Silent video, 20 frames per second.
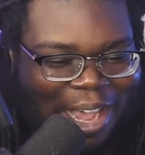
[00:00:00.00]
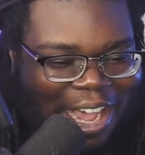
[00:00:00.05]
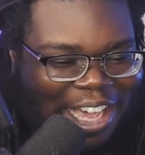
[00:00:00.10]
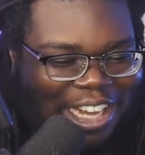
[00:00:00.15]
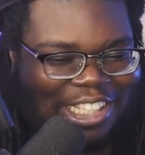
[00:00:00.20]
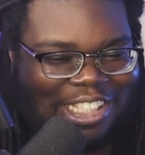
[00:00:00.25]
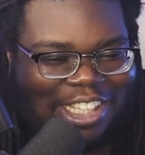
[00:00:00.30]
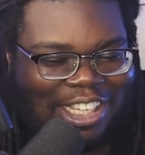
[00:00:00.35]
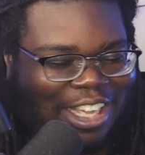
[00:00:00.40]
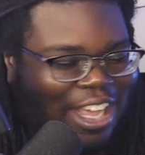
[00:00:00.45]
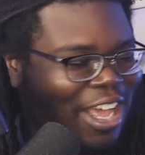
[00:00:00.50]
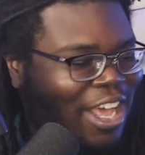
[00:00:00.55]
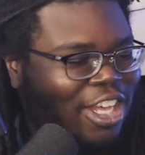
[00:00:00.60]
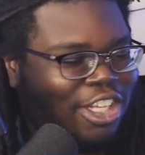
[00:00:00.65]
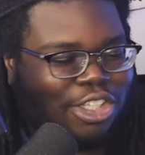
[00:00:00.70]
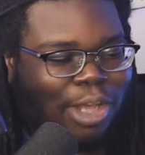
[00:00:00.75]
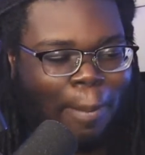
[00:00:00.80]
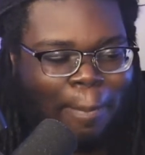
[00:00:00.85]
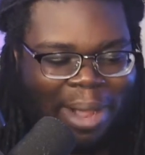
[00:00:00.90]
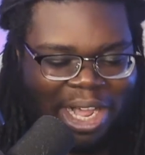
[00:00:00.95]
It's like, so
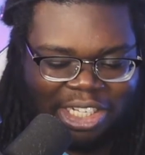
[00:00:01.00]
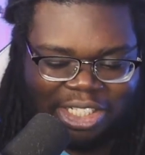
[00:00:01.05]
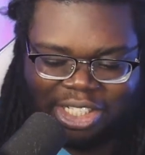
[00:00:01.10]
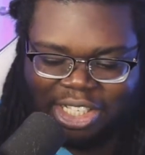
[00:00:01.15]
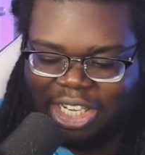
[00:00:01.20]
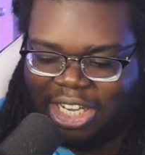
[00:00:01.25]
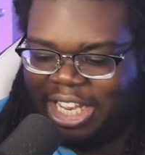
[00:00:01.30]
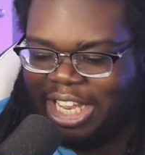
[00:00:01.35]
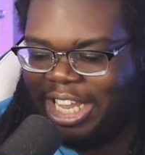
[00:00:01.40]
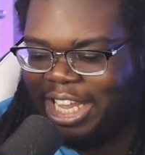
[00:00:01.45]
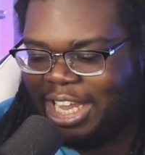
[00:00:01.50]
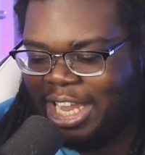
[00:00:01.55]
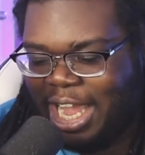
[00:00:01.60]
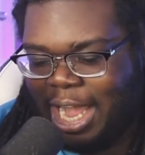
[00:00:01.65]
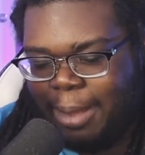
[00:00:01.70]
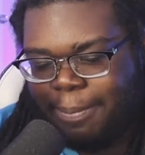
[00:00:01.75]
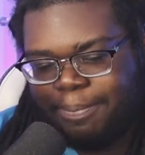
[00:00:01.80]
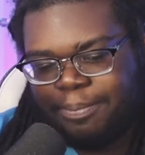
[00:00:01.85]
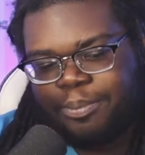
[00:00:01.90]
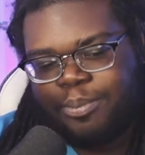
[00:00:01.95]
basically he
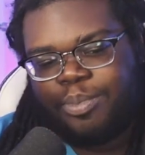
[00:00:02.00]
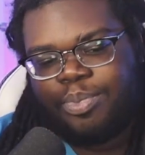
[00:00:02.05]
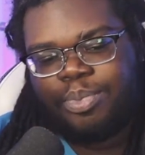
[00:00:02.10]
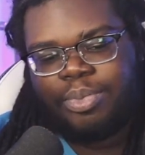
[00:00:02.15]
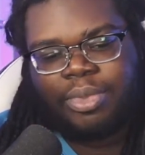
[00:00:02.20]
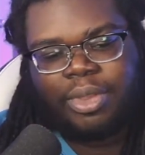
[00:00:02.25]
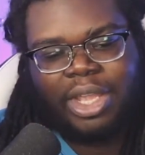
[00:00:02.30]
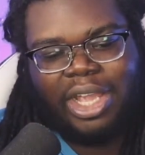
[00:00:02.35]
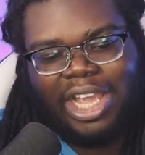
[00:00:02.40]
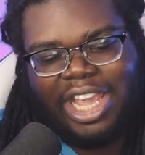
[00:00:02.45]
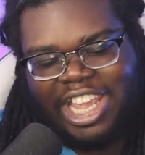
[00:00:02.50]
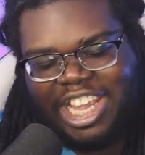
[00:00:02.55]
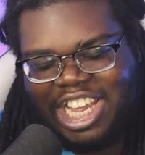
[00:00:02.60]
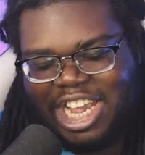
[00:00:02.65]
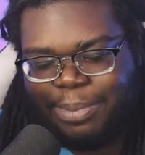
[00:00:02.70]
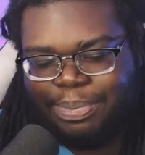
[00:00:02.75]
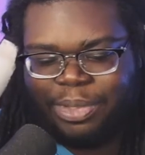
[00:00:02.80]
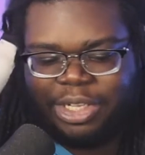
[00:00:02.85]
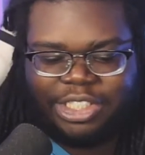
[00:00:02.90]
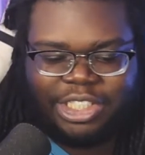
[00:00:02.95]
kept
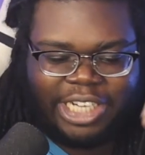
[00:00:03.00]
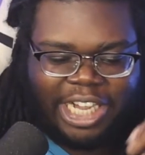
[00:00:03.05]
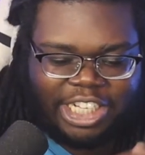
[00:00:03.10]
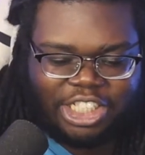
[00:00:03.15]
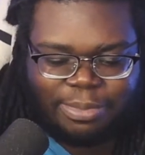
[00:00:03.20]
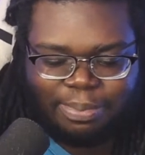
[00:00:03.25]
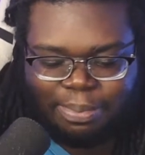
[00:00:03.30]
the chest